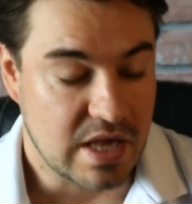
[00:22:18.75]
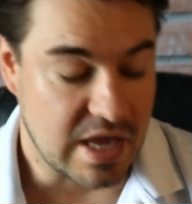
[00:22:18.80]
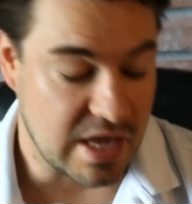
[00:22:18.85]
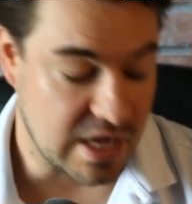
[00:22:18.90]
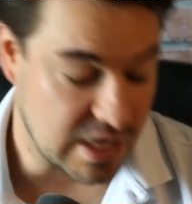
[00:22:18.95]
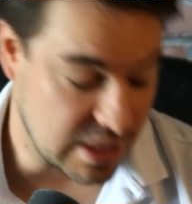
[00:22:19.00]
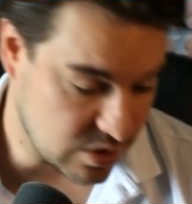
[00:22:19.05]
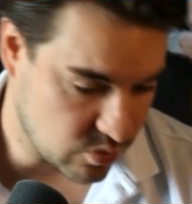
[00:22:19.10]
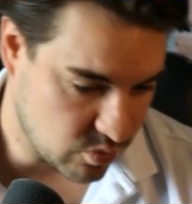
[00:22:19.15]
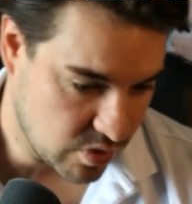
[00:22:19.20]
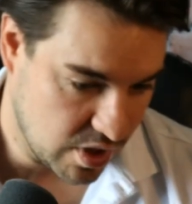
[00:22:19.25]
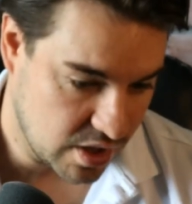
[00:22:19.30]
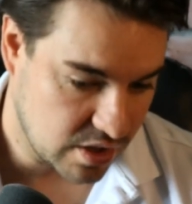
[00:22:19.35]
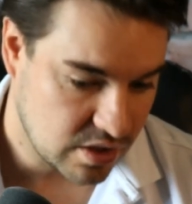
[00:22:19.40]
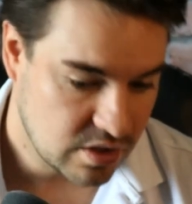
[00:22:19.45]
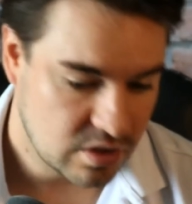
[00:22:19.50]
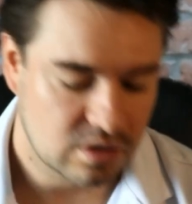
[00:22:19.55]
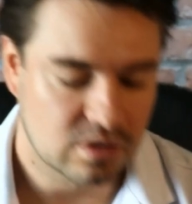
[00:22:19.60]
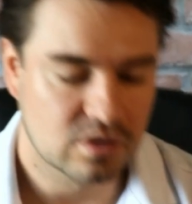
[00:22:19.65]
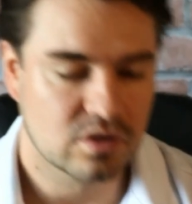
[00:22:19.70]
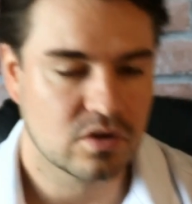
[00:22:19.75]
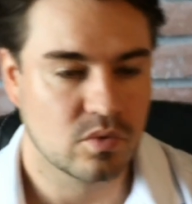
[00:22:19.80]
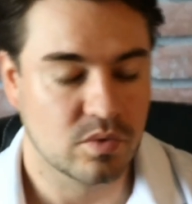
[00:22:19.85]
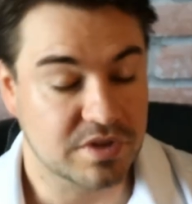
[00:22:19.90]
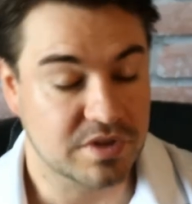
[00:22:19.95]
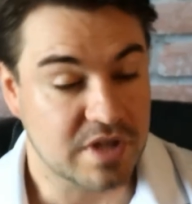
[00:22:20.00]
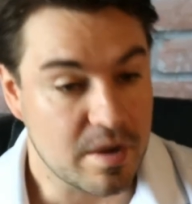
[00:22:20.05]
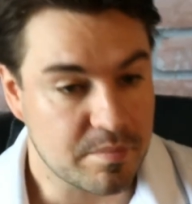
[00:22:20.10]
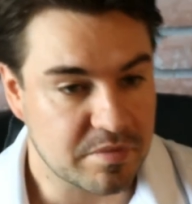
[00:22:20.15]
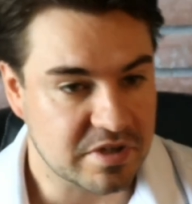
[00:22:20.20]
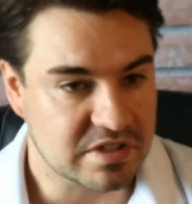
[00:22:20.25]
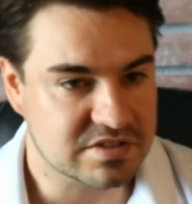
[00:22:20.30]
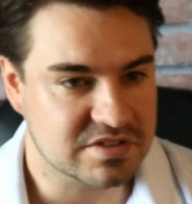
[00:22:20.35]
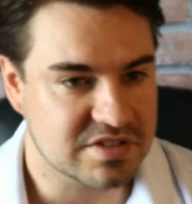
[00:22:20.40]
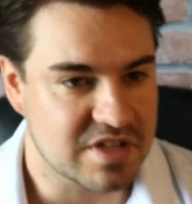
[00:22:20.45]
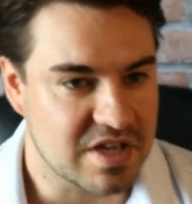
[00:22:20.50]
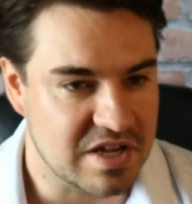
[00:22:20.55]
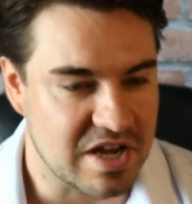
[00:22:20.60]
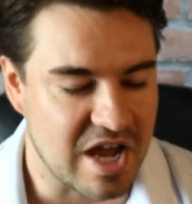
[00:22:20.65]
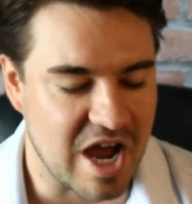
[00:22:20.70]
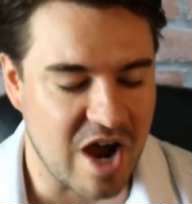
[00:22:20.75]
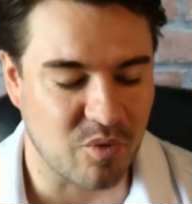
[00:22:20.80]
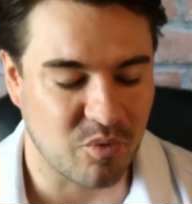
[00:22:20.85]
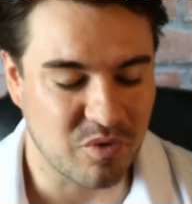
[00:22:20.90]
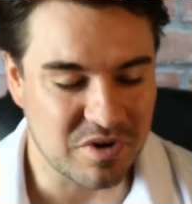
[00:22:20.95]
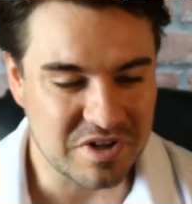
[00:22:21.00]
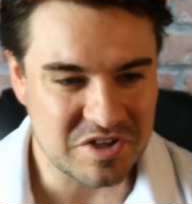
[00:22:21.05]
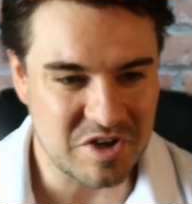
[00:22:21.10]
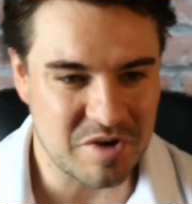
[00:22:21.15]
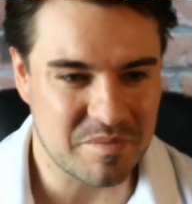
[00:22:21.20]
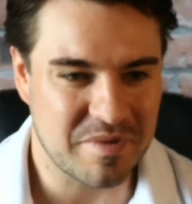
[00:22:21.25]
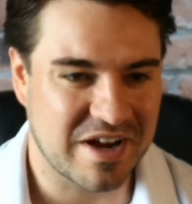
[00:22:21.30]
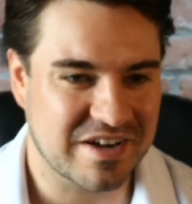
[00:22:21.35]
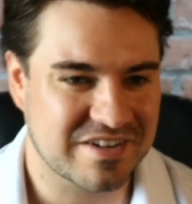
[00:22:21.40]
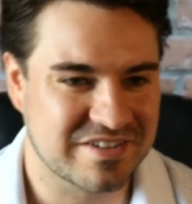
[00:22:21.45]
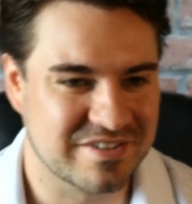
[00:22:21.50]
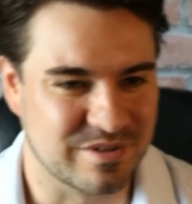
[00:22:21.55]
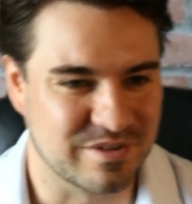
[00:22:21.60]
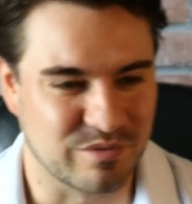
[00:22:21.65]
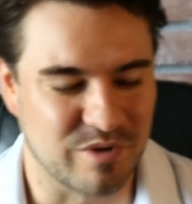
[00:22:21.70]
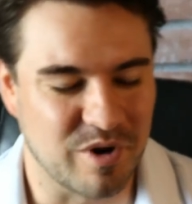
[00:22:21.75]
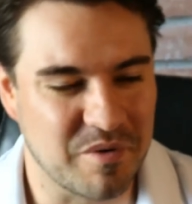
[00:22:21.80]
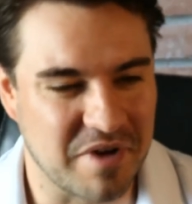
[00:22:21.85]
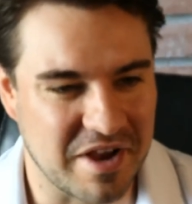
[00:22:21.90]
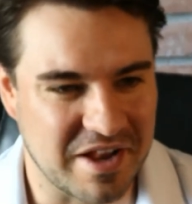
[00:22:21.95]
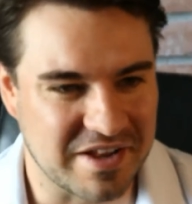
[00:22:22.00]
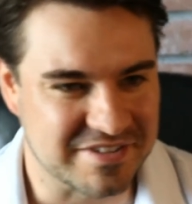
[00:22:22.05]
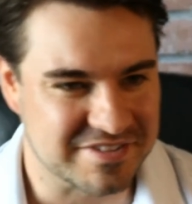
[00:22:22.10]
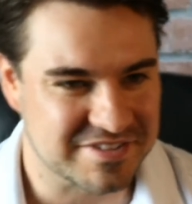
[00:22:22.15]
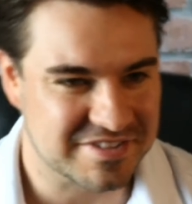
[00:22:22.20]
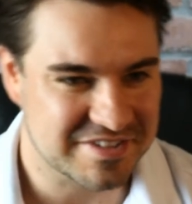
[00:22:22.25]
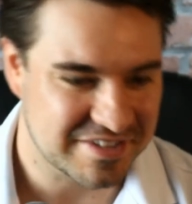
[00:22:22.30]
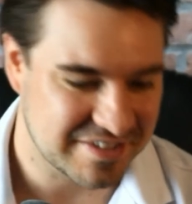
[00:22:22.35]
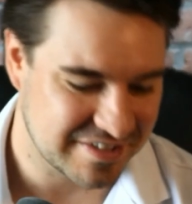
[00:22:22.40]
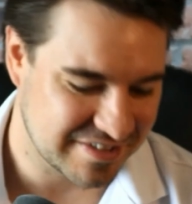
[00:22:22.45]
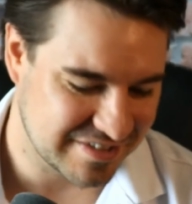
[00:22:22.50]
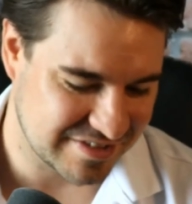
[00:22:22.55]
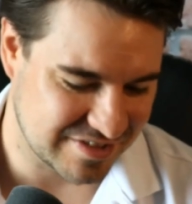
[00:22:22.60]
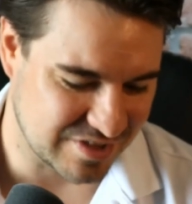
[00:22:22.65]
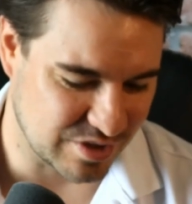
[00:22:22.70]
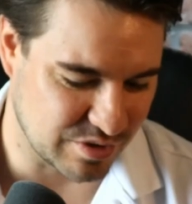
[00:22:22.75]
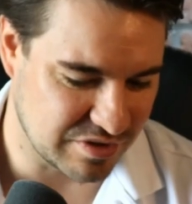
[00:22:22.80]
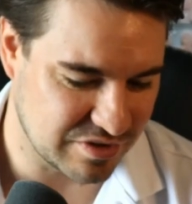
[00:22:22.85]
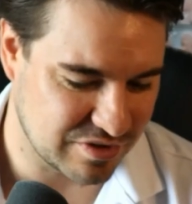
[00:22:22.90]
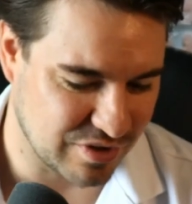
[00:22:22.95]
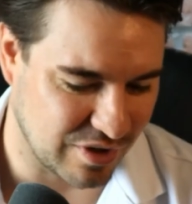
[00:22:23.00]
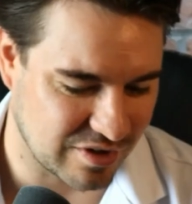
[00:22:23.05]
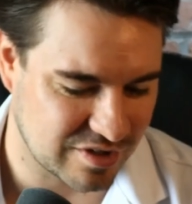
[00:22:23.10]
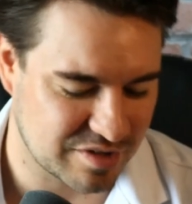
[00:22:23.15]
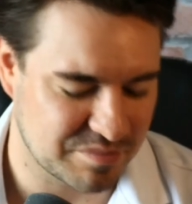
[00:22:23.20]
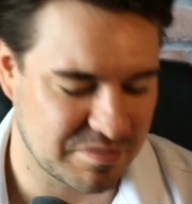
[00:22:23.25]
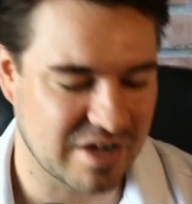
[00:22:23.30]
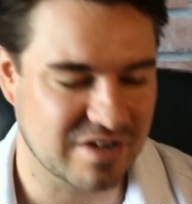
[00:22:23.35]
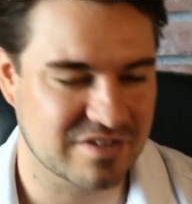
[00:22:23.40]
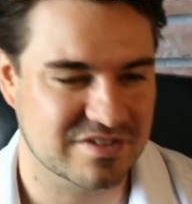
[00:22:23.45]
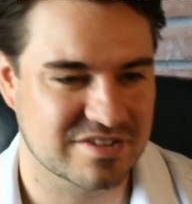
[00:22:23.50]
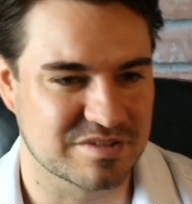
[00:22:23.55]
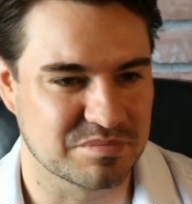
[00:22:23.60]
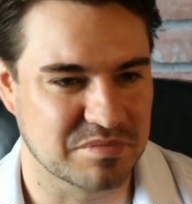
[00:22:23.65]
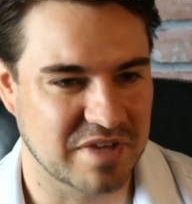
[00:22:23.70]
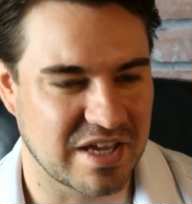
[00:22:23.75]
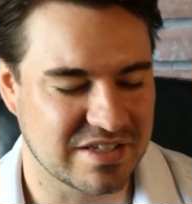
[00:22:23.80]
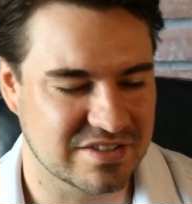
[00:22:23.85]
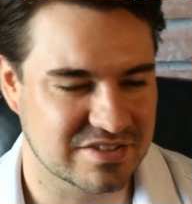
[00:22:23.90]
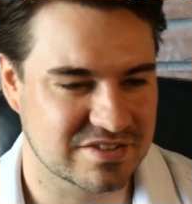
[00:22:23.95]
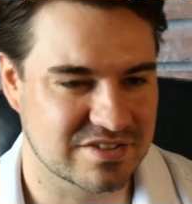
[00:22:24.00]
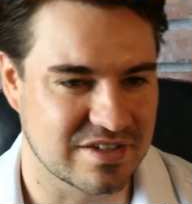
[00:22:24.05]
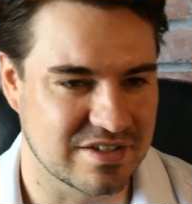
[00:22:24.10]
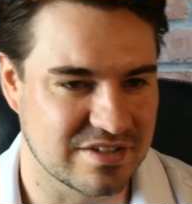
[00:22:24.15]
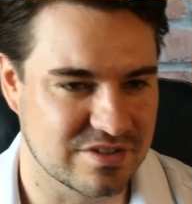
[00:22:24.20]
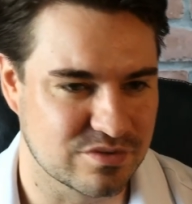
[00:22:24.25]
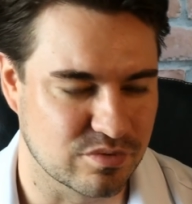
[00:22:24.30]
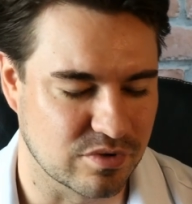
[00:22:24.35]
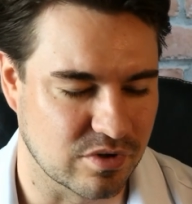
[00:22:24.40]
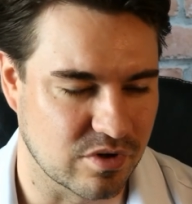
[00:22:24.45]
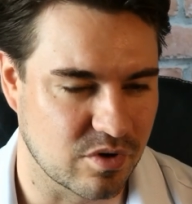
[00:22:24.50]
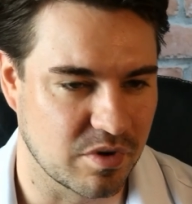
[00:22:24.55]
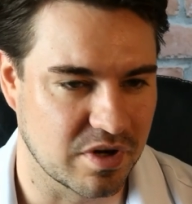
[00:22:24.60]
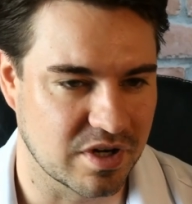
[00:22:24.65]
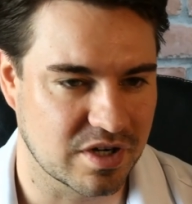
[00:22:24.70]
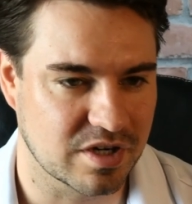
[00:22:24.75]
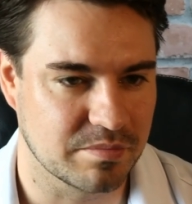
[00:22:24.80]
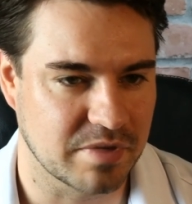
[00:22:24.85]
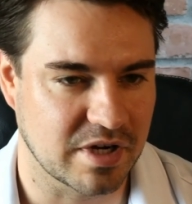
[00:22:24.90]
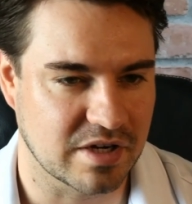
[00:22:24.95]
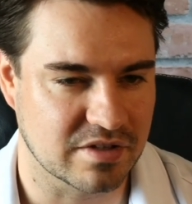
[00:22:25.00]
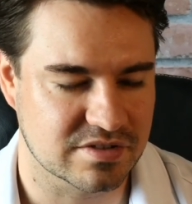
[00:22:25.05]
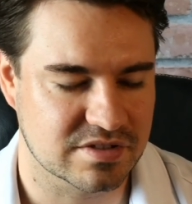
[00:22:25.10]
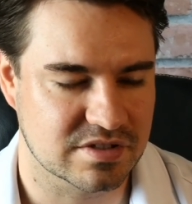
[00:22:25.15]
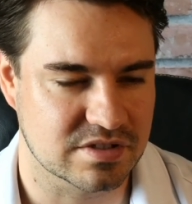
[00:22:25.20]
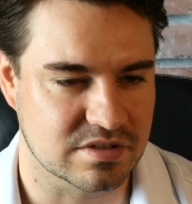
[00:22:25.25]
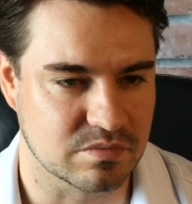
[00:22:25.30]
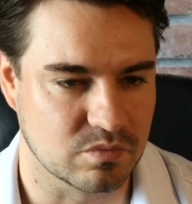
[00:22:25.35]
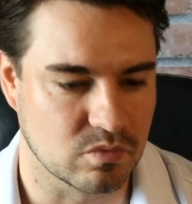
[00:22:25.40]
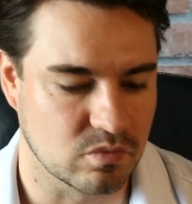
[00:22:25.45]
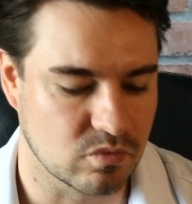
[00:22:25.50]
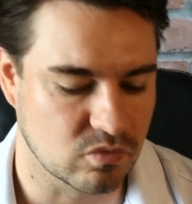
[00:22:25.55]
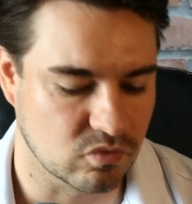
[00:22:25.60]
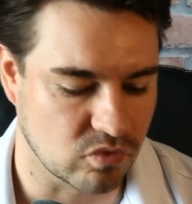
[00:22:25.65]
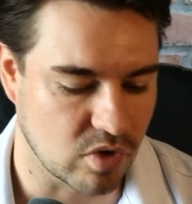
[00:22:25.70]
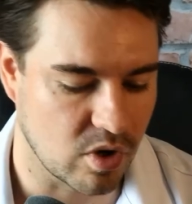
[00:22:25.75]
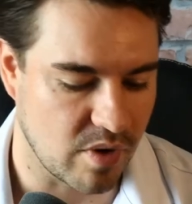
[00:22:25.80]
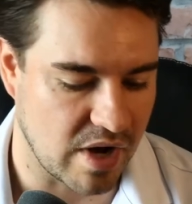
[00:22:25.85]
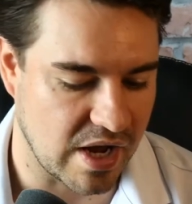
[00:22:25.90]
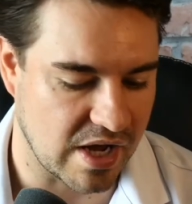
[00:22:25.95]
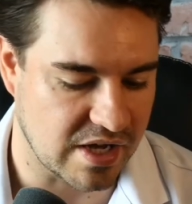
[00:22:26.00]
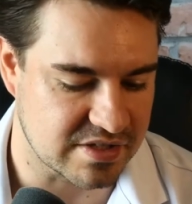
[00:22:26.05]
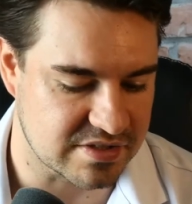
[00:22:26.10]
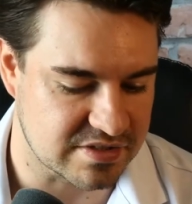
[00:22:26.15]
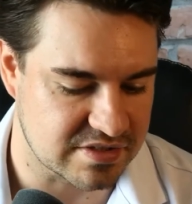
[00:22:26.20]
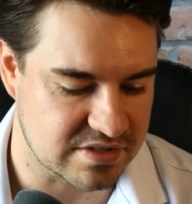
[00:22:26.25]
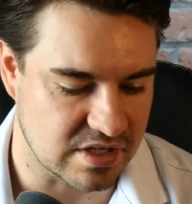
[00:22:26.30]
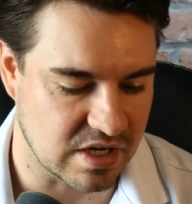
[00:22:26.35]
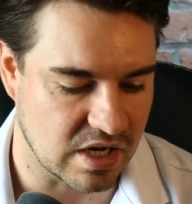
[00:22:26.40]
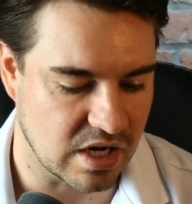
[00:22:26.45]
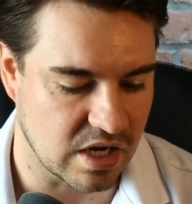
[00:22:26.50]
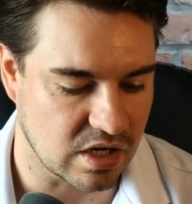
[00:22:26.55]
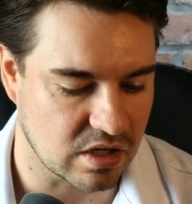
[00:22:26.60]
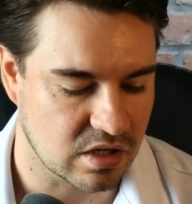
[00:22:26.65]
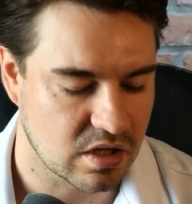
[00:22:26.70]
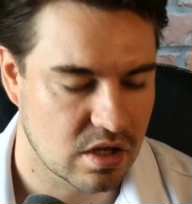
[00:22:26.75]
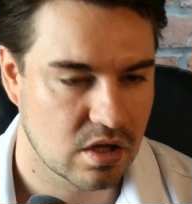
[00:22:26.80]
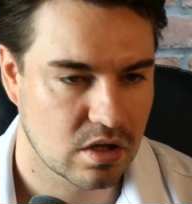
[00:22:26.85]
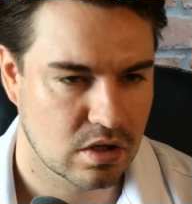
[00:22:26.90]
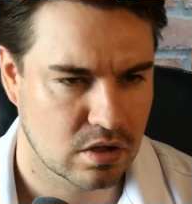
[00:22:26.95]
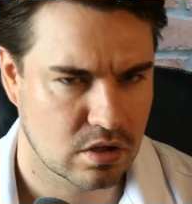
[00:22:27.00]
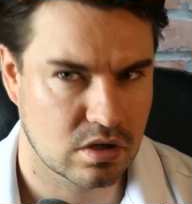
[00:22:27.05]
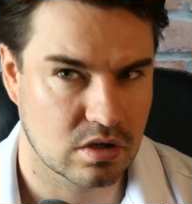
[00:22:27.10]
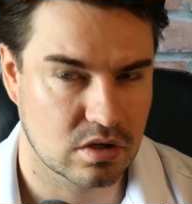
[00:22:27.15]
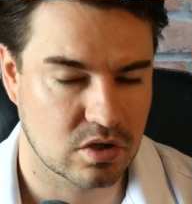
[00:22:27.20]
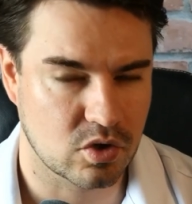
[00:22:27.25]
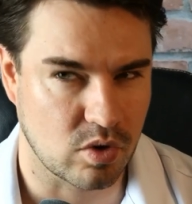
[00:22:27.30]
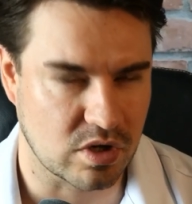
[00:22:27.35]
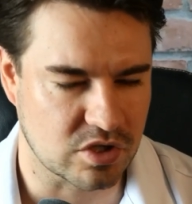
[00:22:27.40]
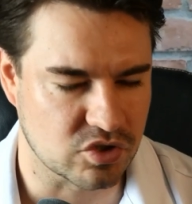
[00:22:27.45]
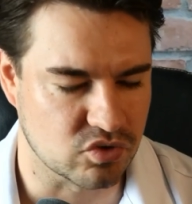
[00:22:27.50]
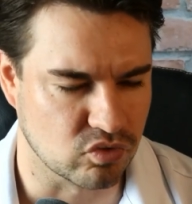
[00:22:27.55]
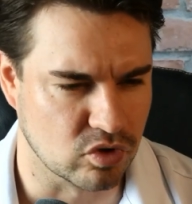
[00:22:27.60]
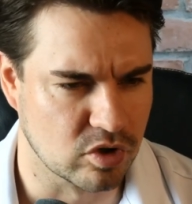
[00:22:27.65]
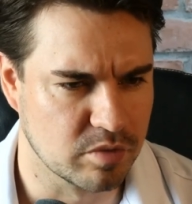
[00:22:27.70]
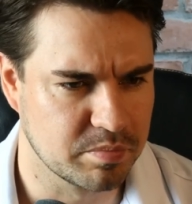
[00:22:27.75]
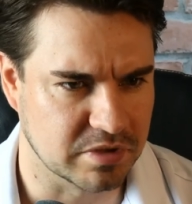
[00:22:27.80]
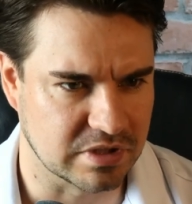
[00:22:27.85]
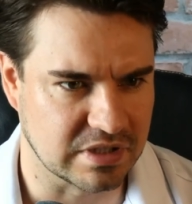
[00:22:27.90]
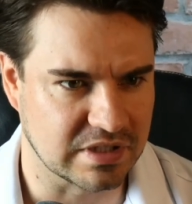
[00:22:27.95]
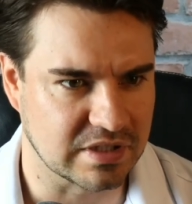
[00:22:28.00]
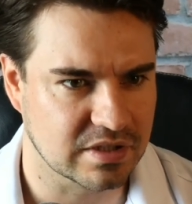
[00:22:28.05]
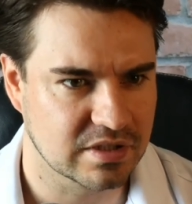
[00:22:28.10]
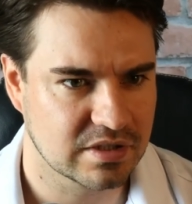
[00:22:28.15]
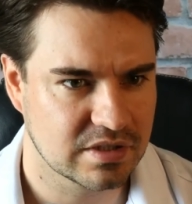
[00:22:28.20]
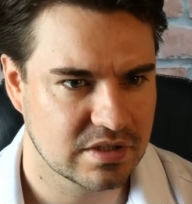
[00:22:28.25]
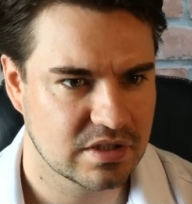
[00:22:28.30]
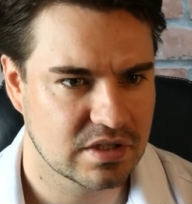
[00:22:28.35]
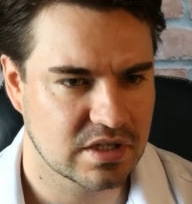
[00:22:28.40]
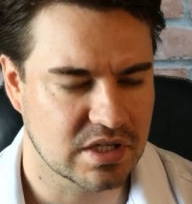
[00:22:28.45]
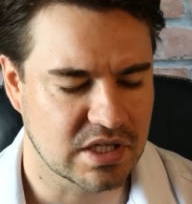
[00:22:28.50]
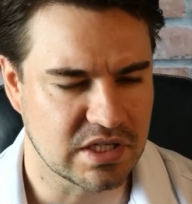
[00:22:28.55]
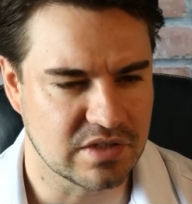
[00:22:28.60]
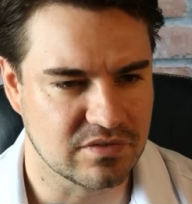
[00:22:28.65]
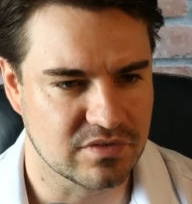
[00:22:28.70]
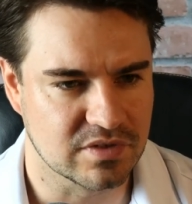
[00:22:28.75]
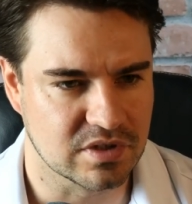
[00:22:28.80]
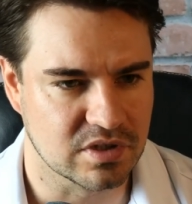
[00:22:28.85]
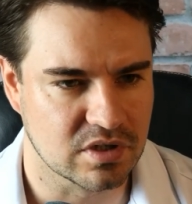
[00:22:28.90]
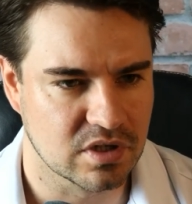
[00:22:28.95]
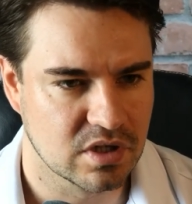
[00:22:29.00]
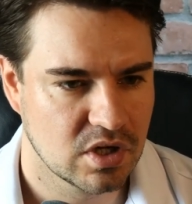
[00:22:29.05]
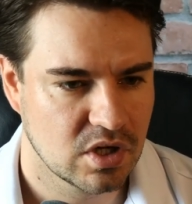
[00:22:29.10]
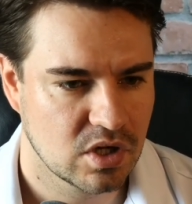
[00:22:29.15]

Anyway, with that being said, I want to go back to the ROAS. So you talked about some case studies real quick about some ROAS quadrupling even.